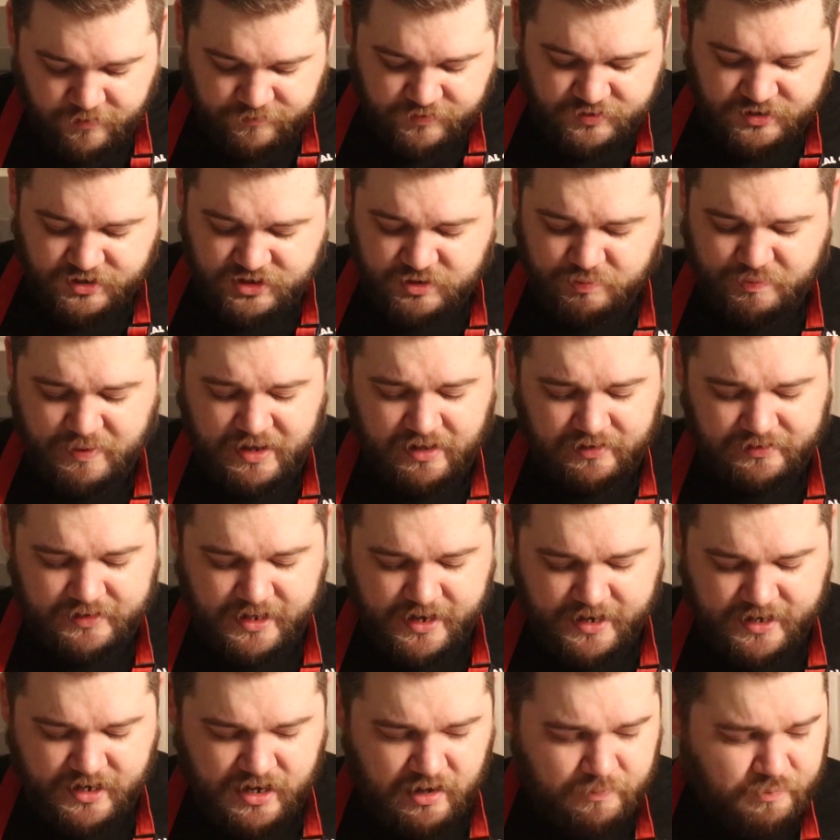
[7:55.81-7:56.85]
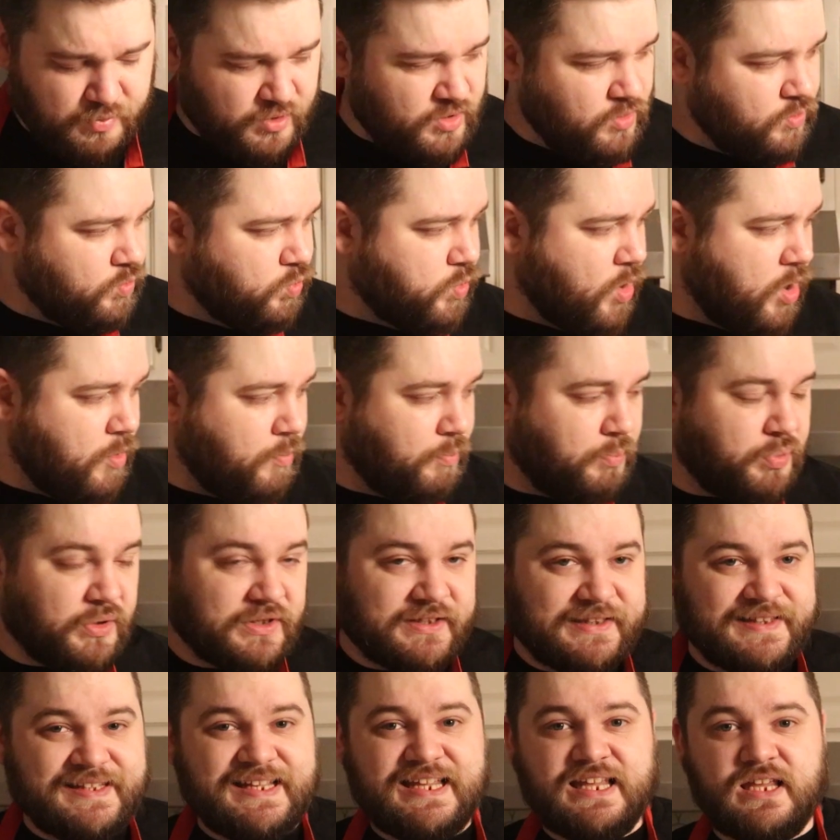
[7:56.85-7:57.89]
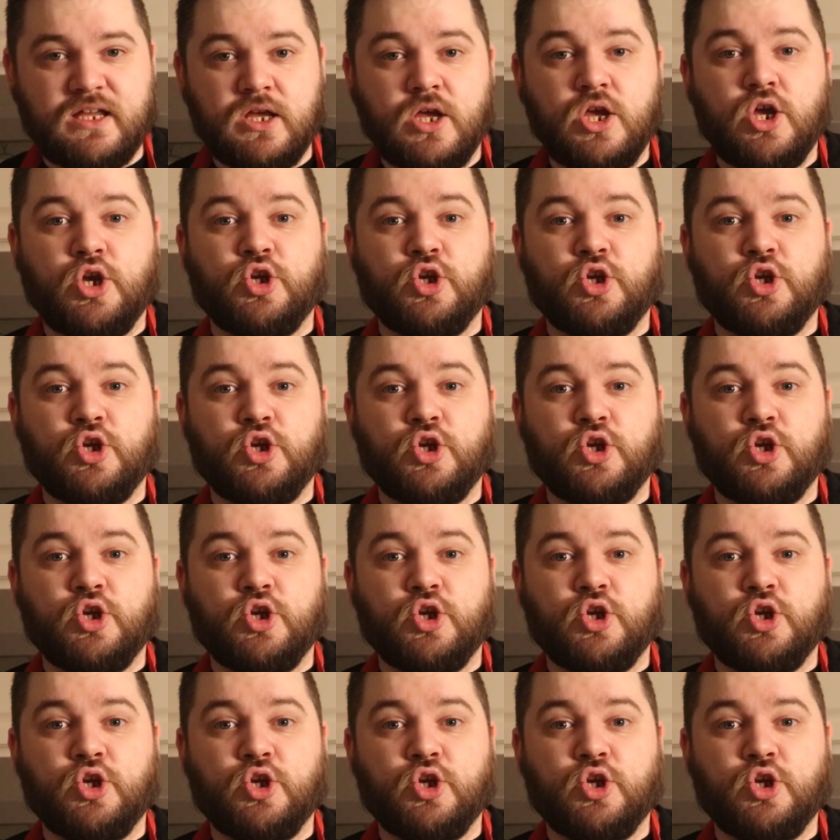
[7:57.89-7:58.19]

For the spell lineup, you won't believe